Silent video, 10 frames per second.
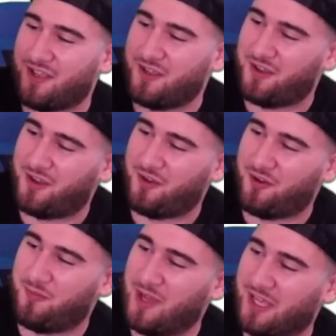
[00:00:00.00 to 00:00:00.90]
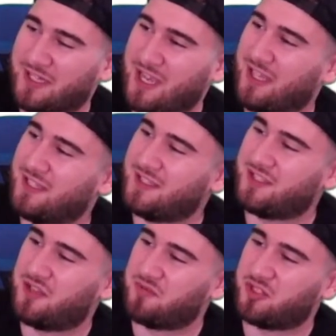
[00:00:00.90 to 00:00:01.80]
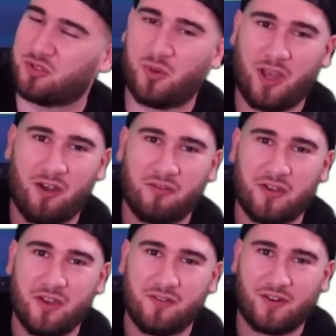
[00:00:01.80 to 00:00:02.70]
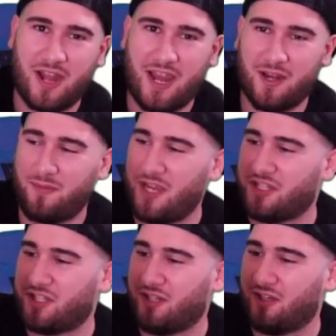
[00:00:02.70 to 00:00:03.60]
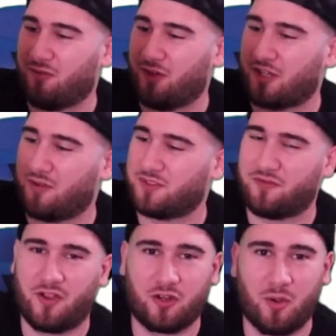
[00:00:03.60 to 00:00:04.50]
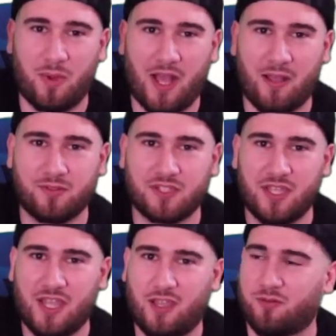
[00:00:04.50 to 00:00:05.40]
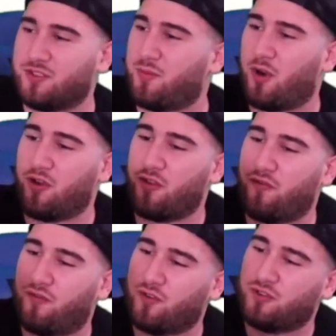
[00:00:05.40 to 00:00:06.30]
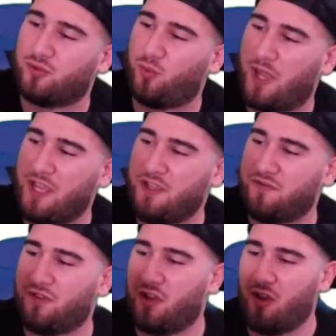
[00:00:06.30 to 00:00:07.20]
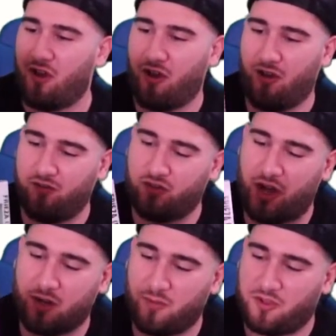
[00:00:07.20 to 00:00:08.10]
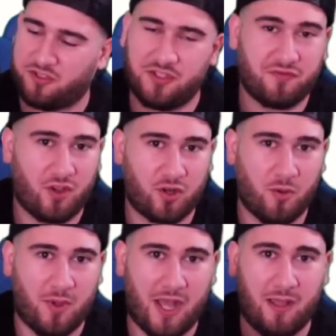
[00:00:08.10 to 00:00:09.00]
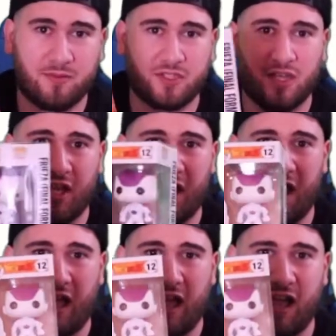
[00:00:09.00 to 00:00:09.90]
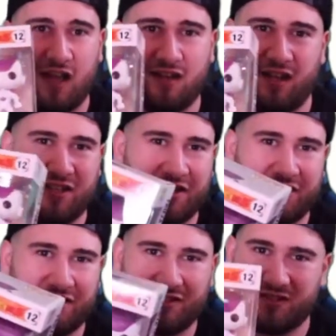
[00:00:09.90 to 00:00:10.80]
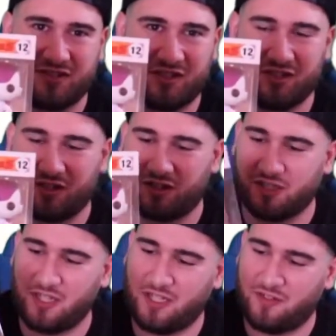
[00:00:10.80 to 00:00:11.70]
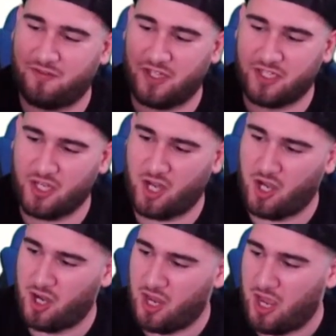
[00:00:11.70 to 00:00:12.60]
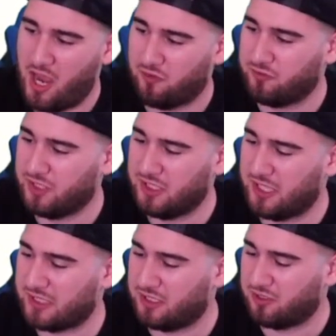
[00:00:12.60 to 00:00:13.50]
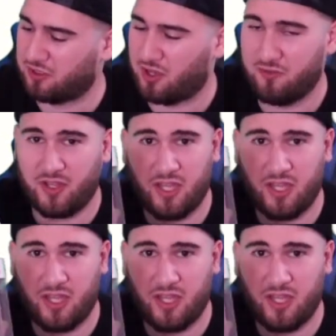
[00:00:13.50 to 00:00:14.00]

Oh my god, this is number twelve for animation when it comes to Funko Pops. It was a part of the first wave of Dragon Ball Z Funko Pops, and it's just such a clean figure. I really like the look of it.